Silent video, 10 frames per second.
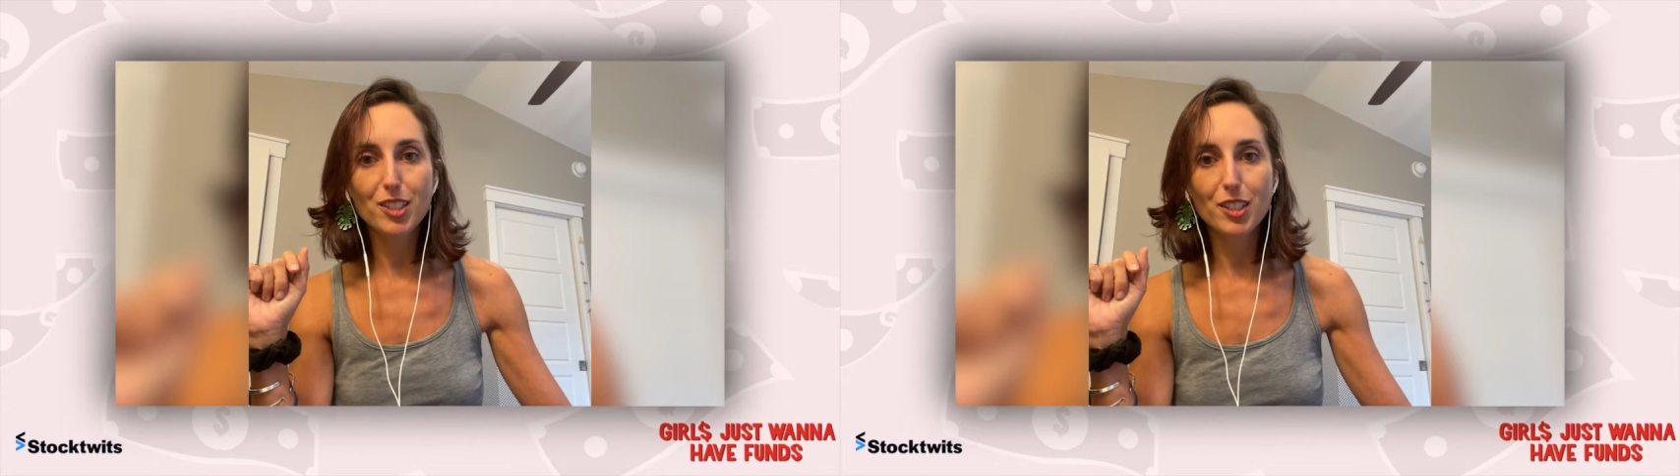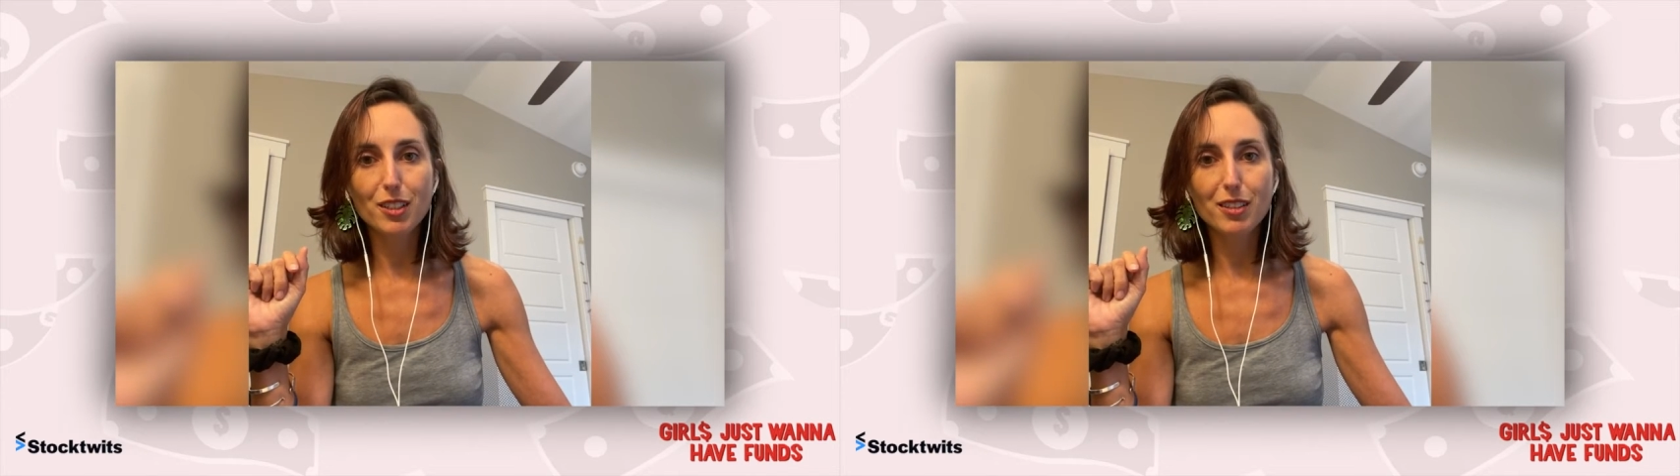
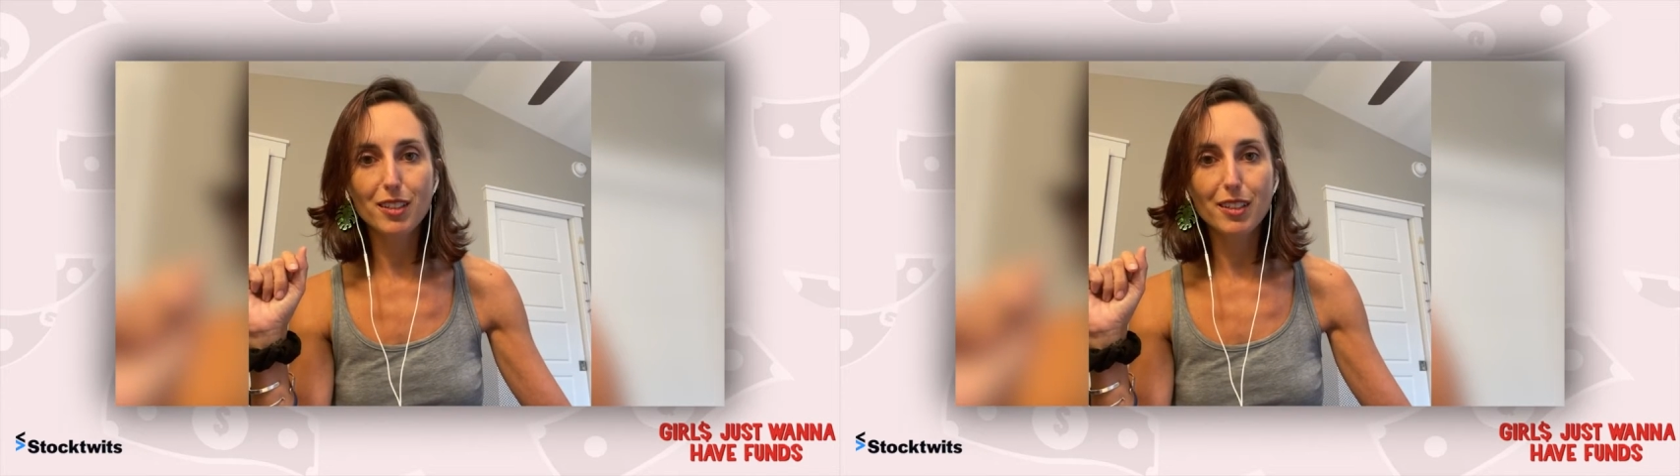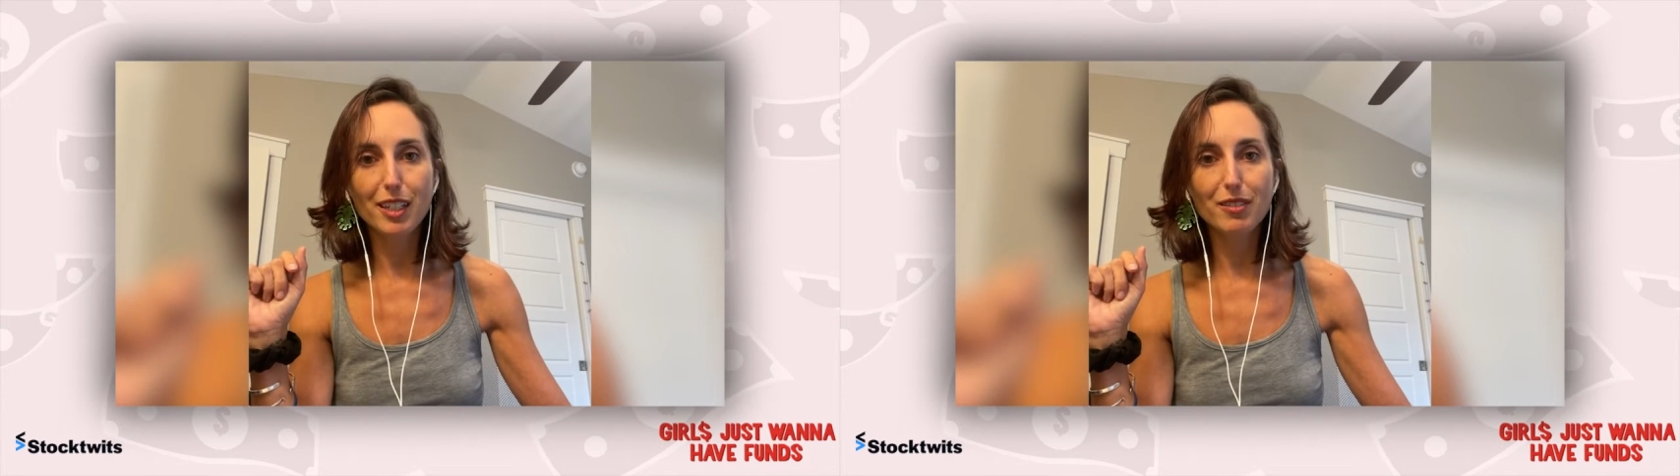year that
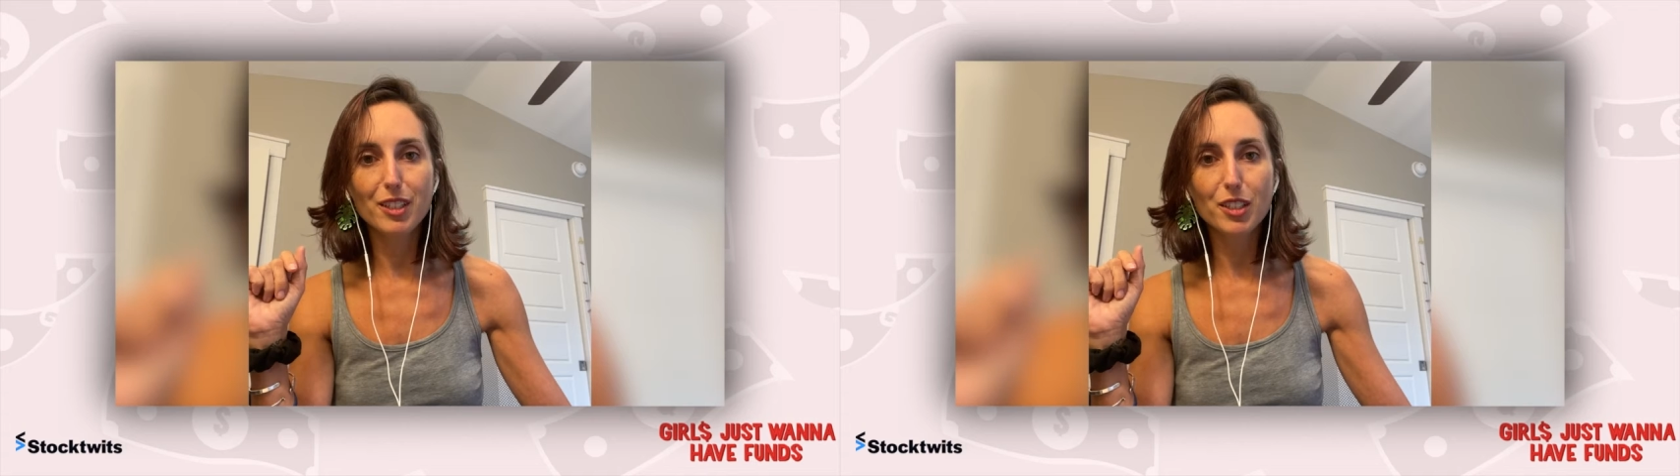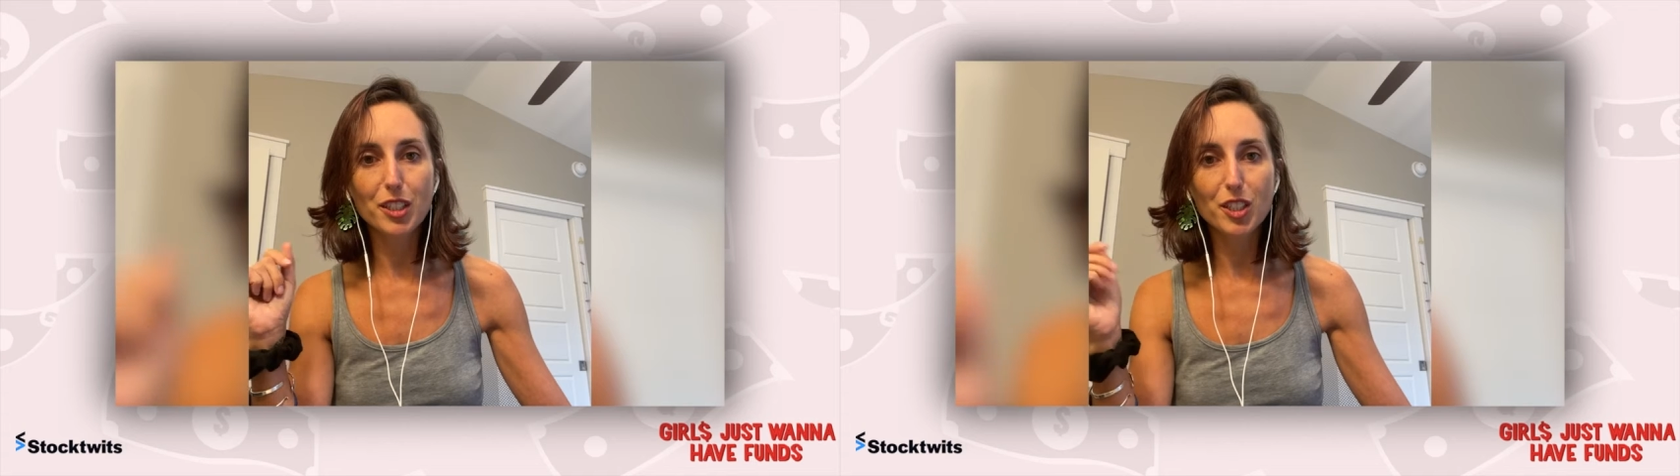I
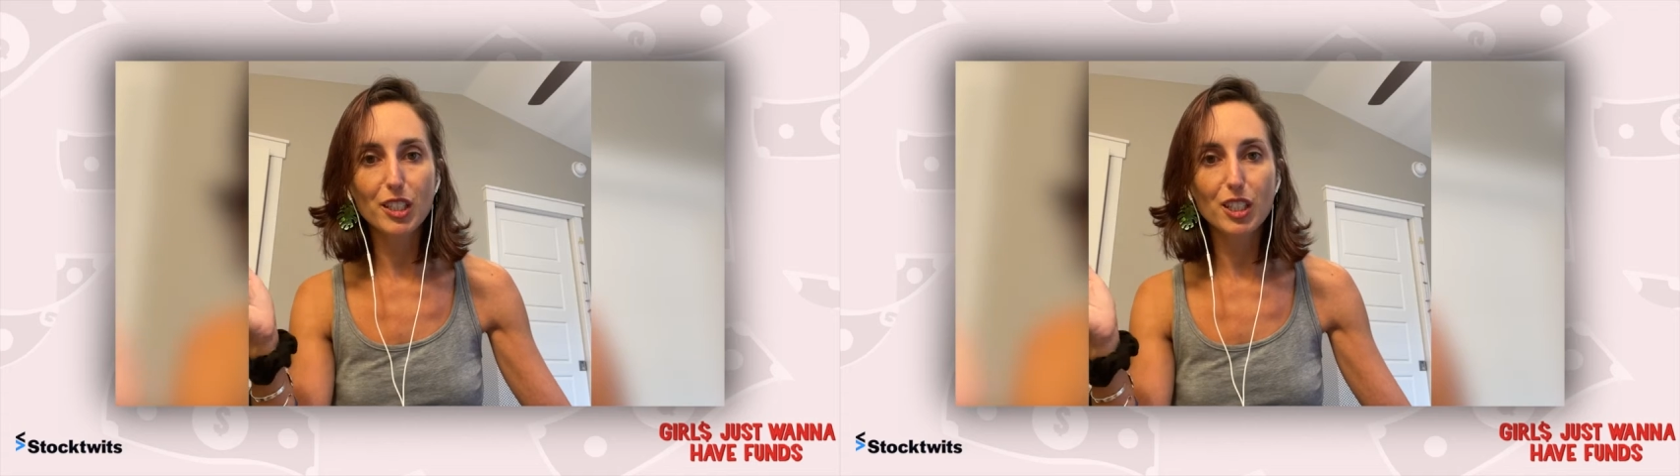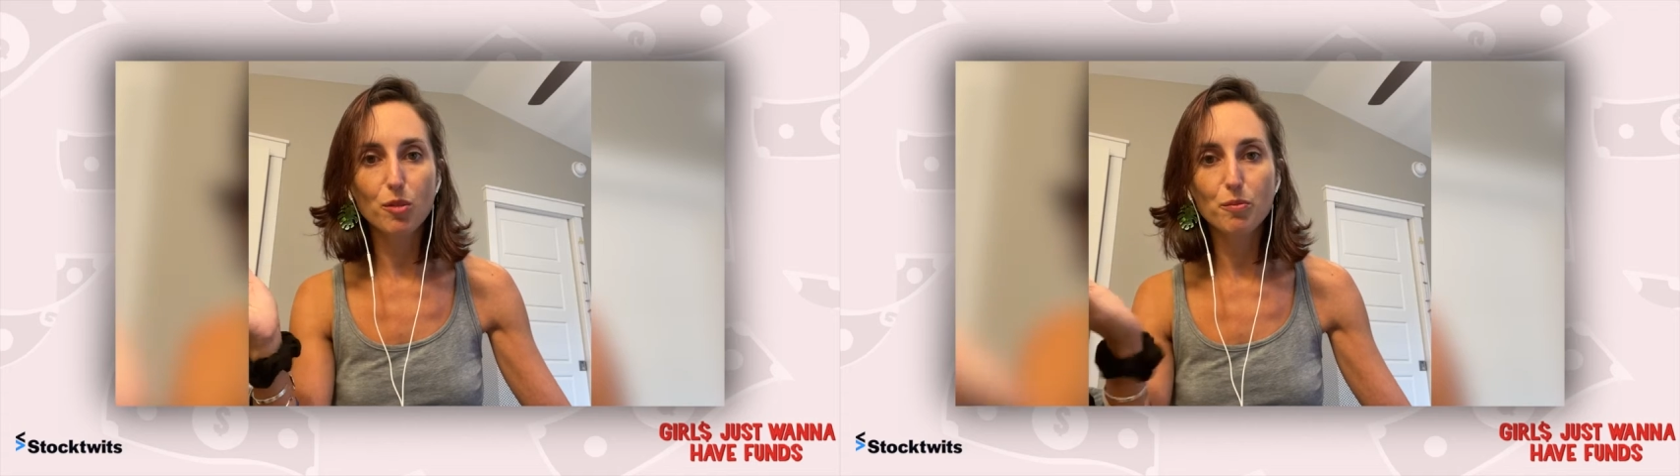eventually just
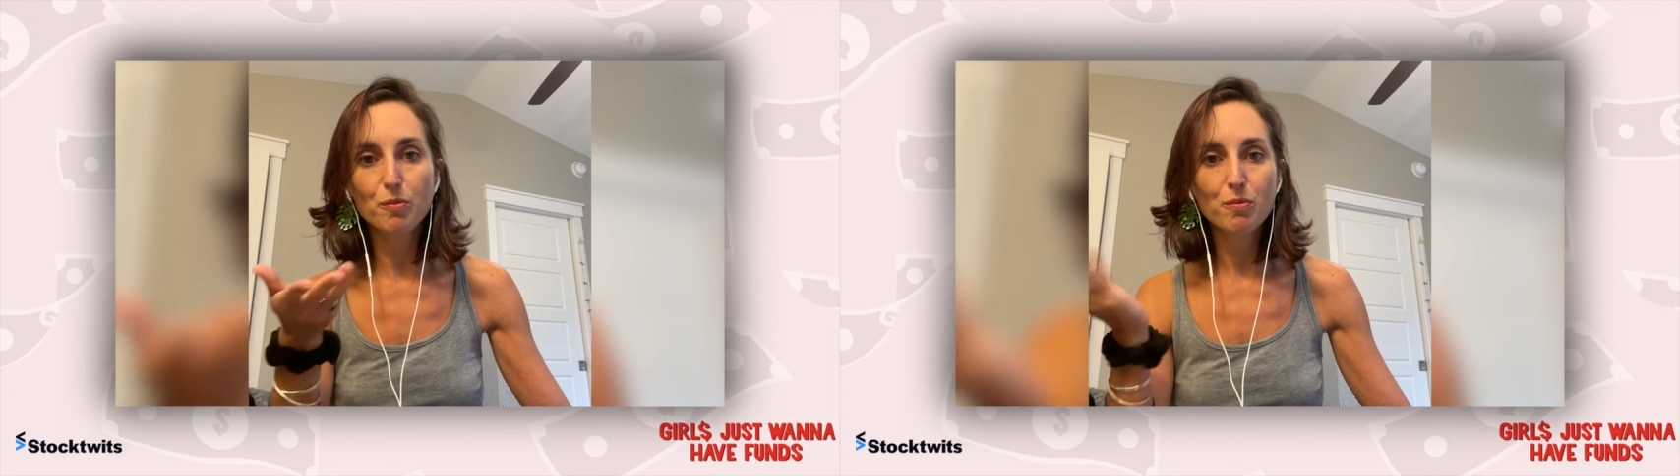let them